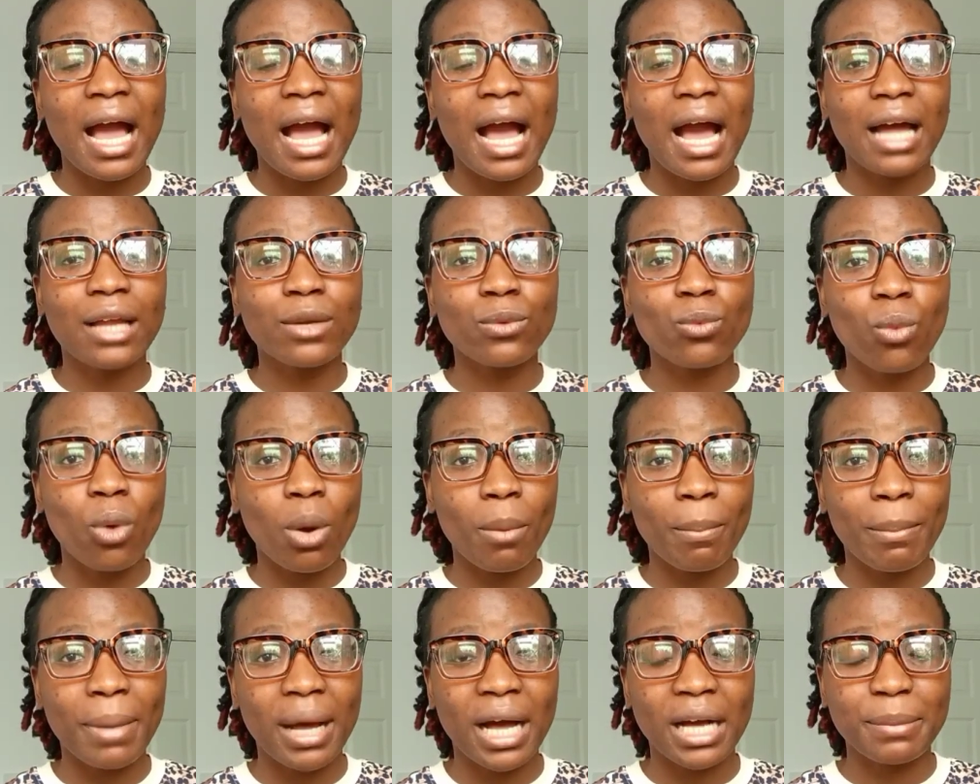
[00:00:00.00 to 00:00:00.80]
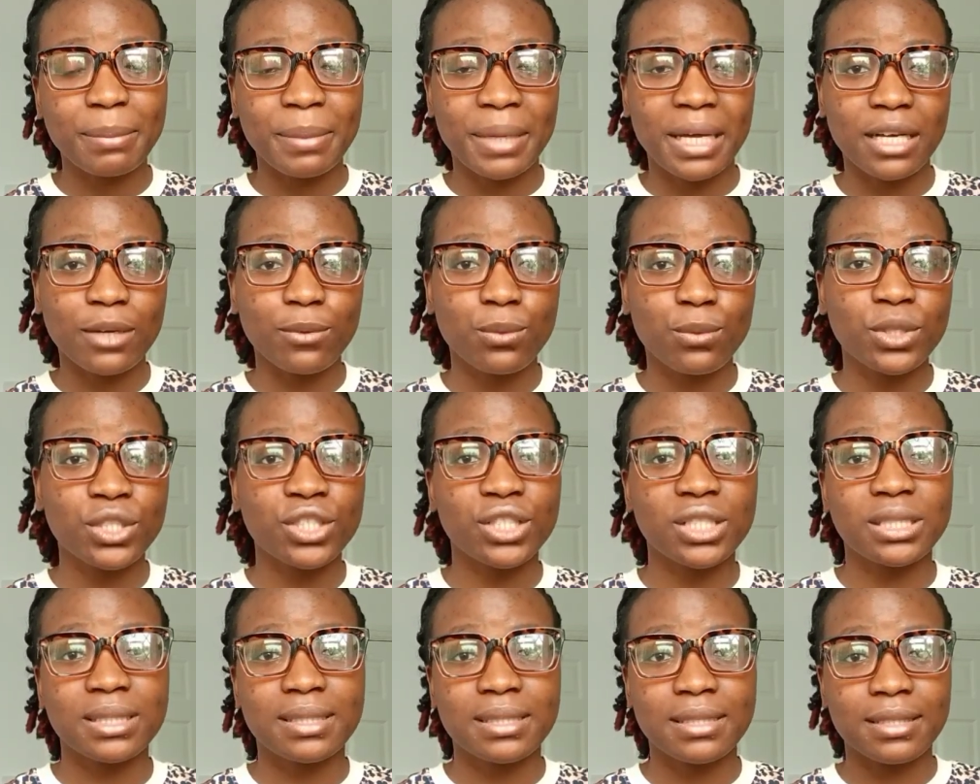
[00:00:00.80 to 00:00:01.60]
and one backpack, which
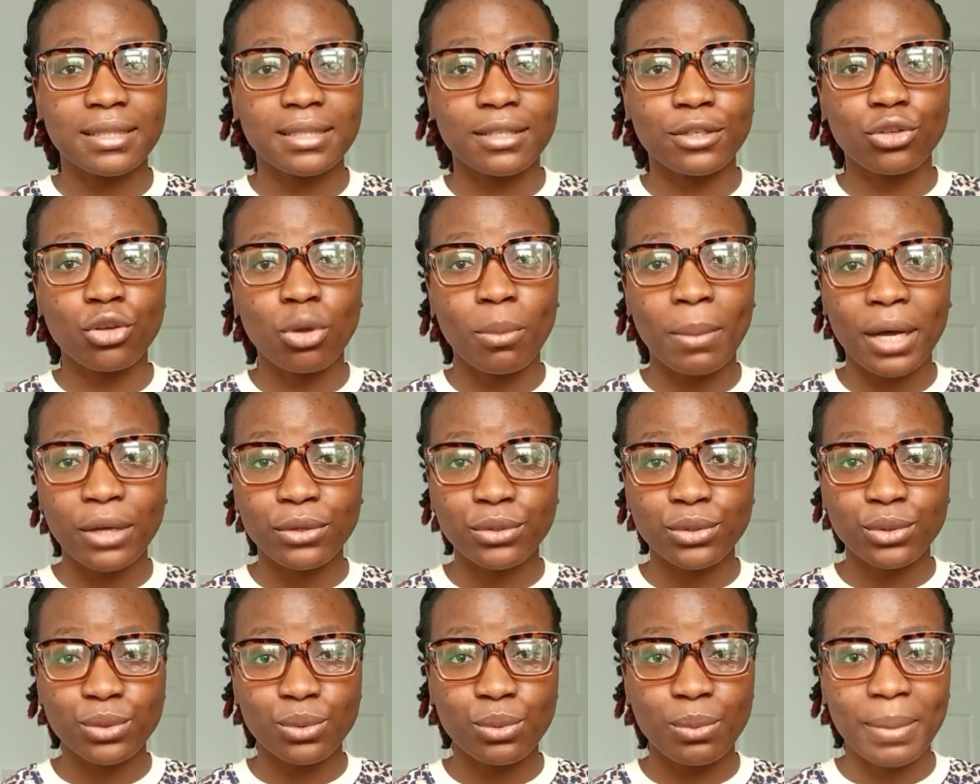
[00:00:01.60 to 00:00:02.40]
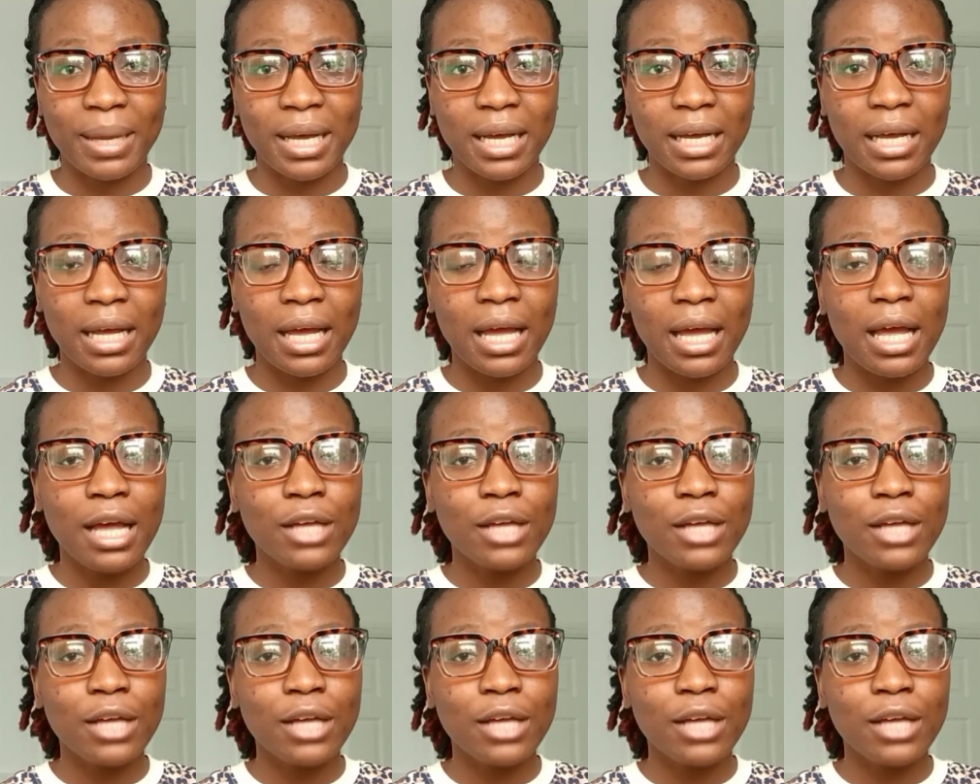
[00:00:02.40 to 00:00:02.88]
is the normal school bag.